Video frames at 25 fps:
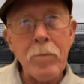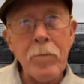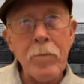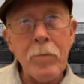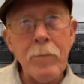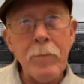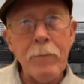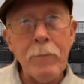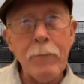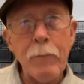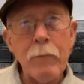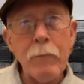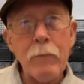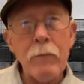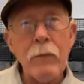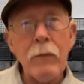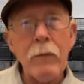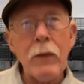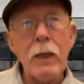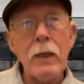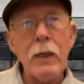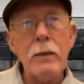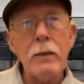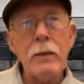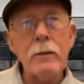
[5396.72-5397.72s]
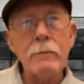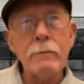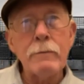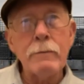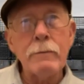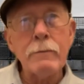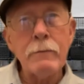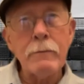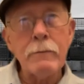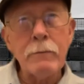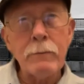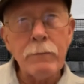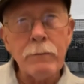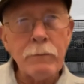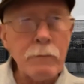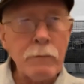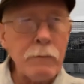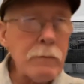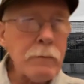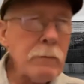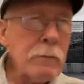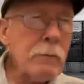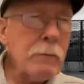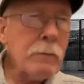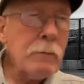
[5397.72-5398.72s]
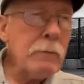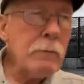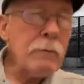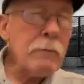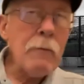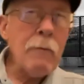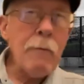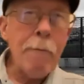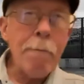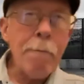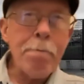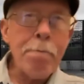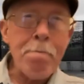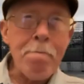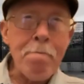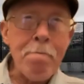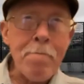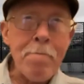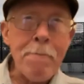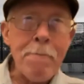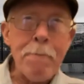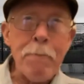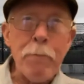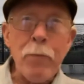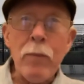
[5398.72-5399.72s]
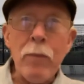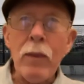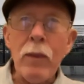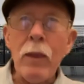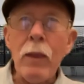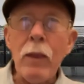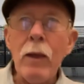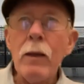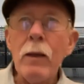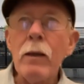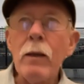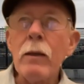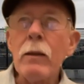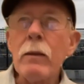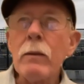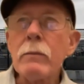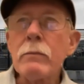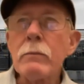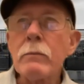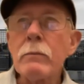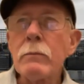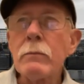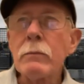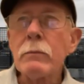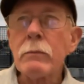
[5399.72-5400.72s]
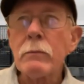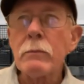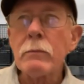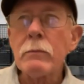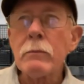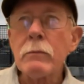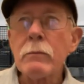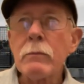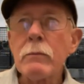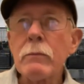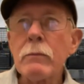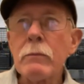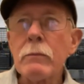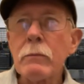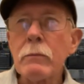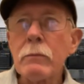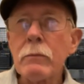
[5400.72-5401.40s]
Excellent. Well, uh, thank you so much for zooming in this evening and sharing your